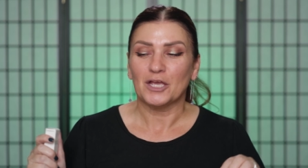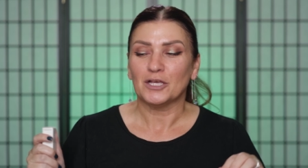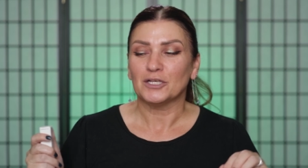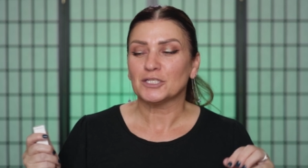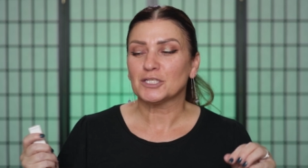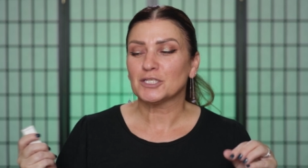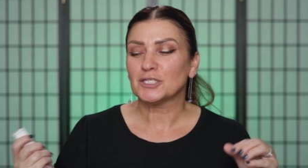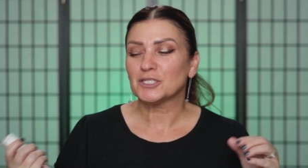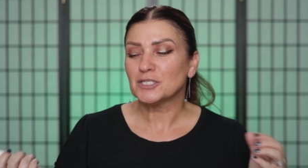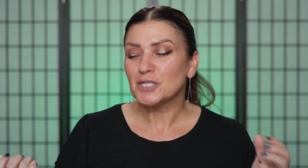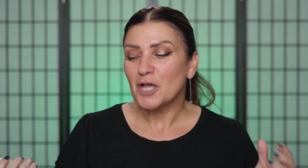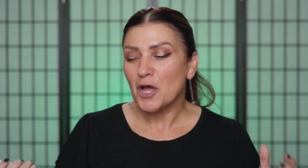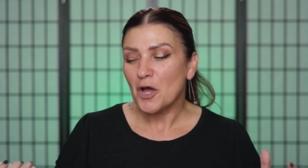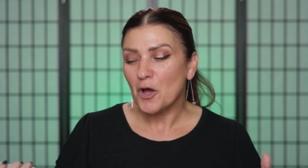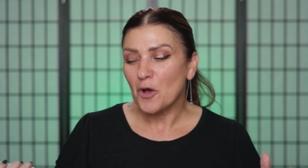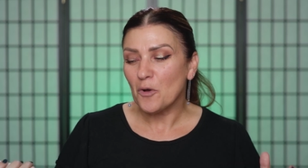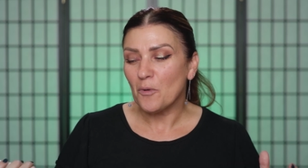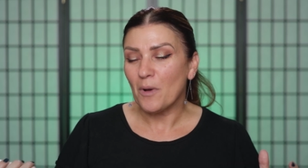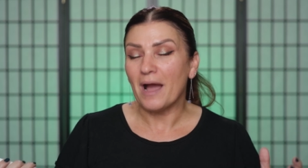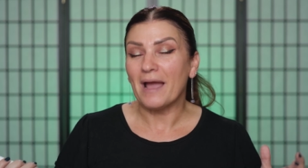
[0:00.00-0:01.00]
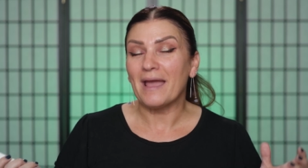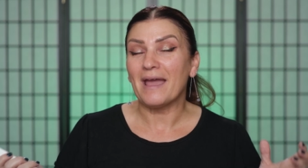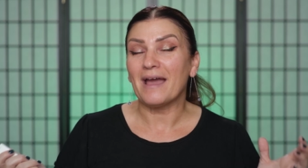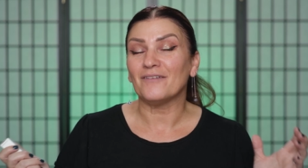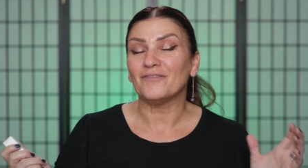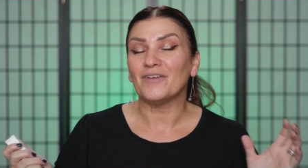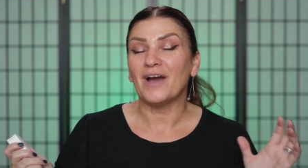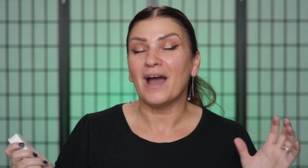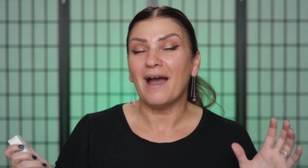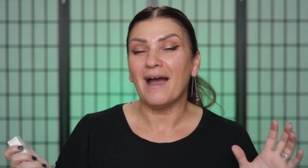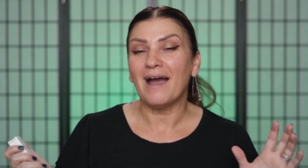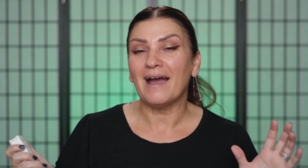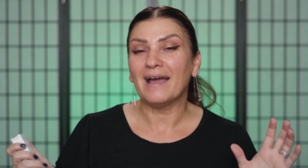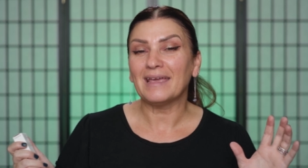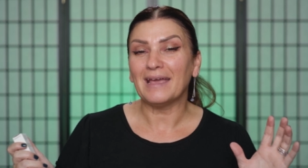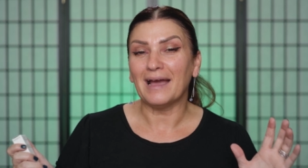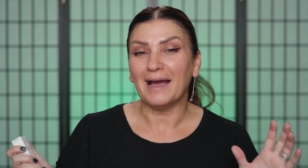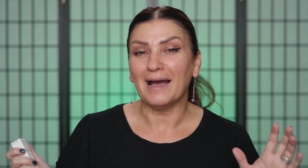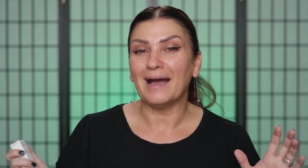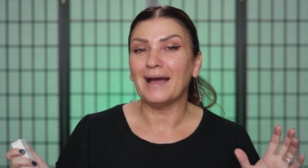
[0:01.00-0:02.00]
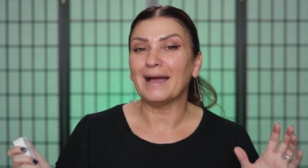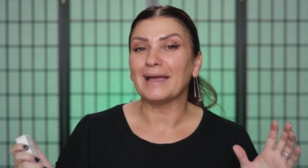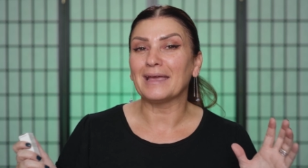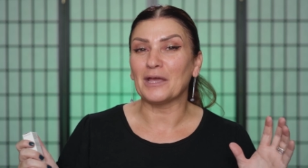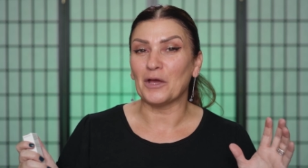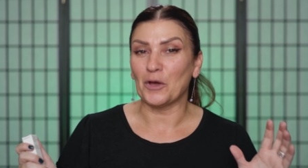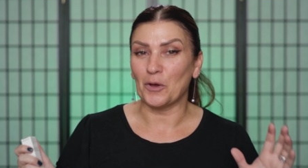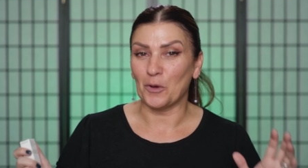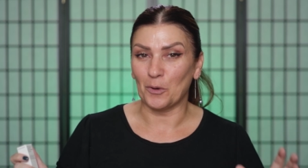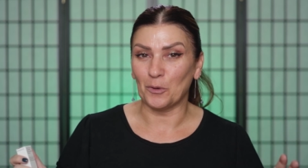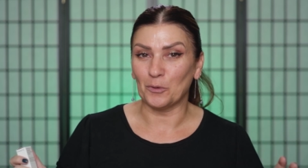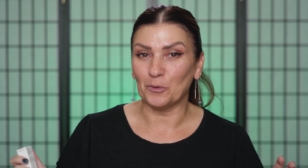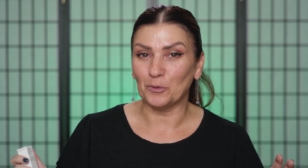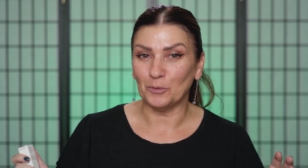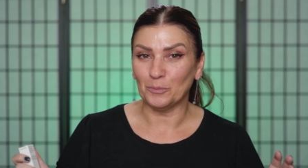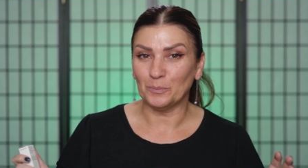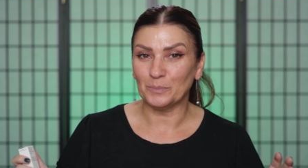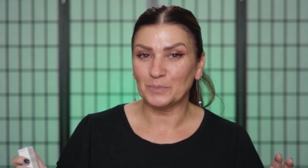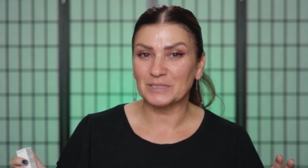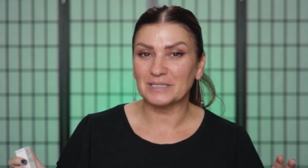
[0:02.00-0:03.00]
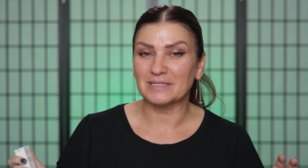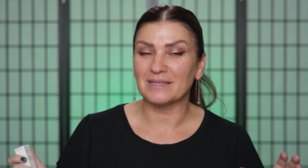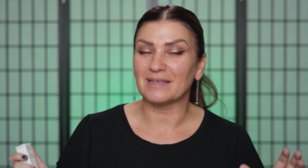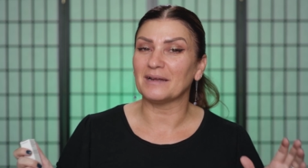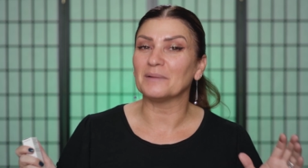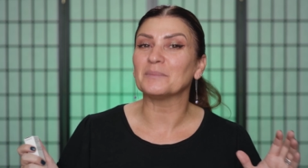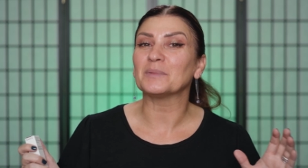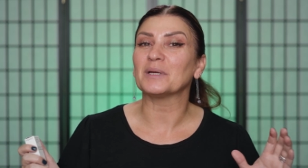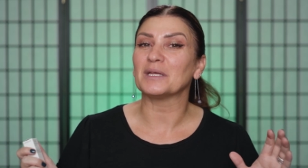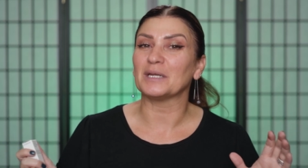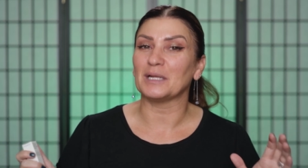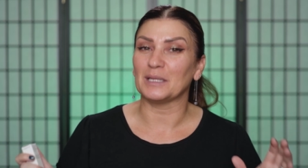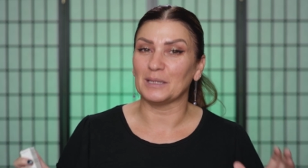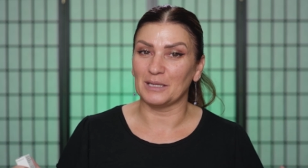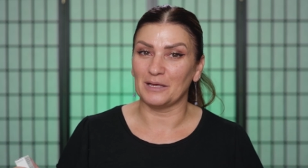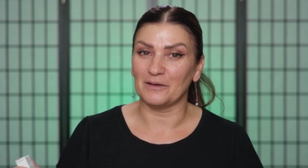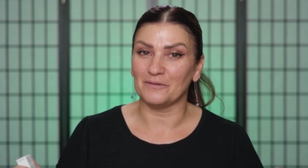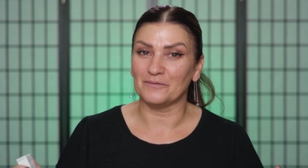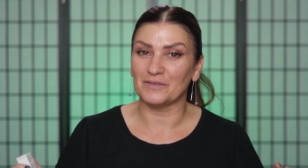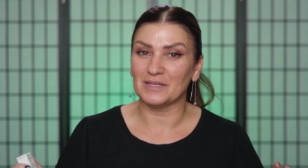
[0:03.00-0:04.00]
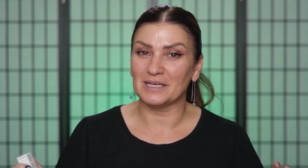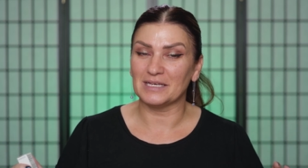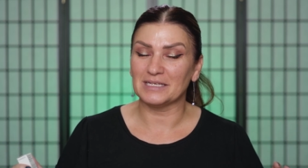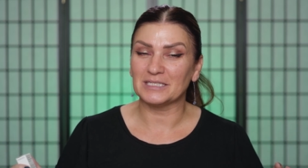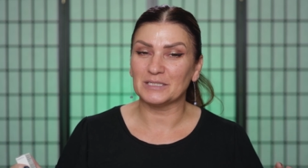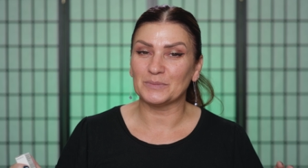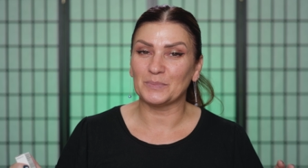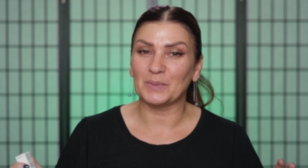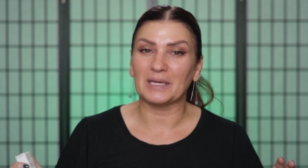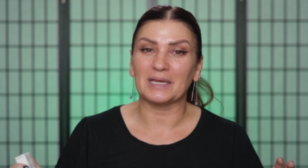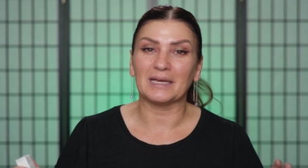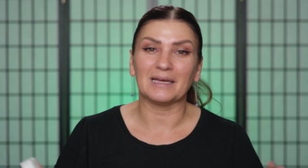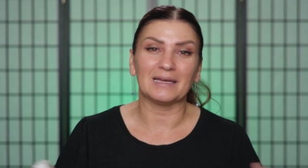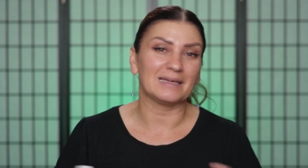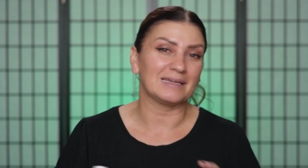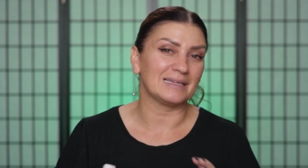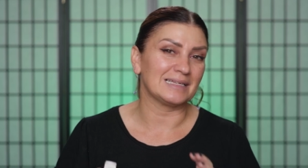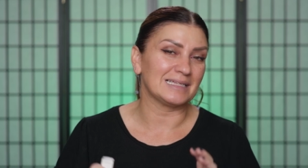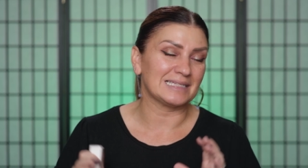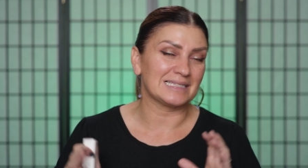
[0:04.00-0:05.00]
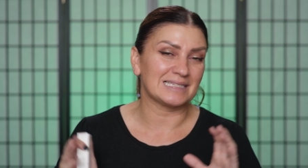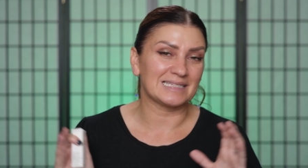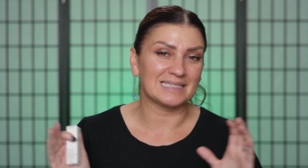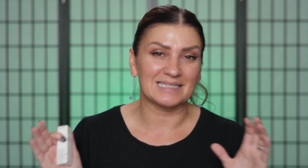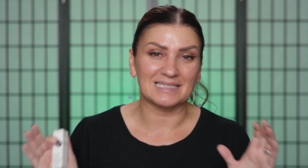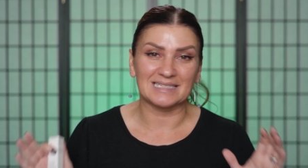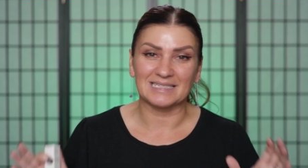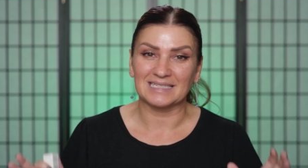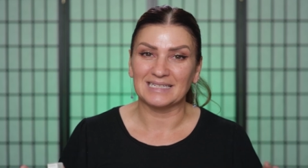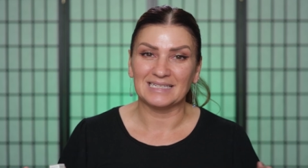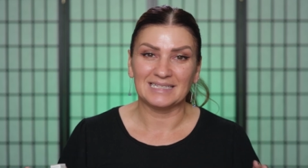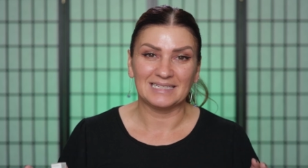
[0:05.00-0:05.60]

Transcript: So I have high hopes that I'm gonna love this because